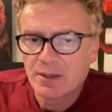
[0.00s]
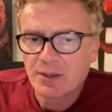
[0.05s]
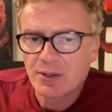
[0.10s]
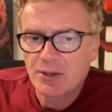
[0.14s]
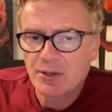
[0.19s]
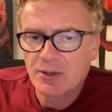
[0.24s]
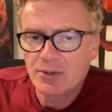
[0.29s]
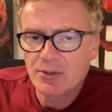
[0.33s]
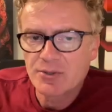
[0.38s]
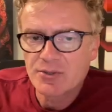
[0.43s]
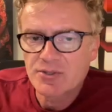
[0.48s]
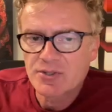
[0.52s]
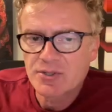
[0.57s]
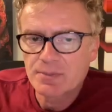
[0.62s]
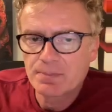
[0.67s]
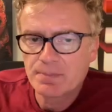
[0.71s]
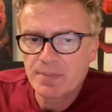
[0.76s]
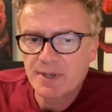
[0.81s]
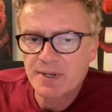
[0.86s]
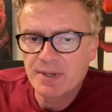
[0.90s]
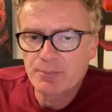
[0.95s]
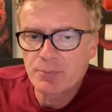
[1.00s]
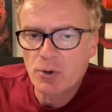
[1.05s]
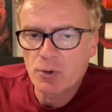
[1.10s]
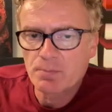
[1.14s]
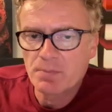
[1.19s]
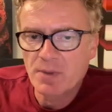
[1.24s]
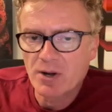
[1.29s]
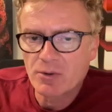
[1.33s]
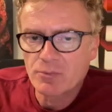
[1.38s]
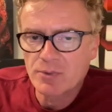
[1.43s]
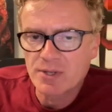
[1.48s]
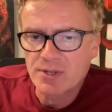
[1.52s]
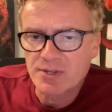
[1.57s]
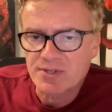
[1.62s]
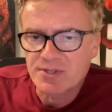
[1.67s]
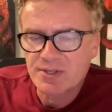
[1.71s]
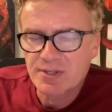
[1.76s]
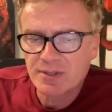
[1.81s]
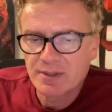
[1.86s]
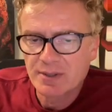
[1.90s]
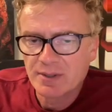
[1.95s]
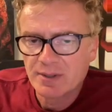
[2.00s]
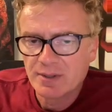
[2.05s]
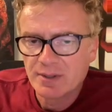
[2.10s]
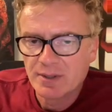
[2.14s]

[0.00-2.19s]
Hurts. Betty broke my wrist.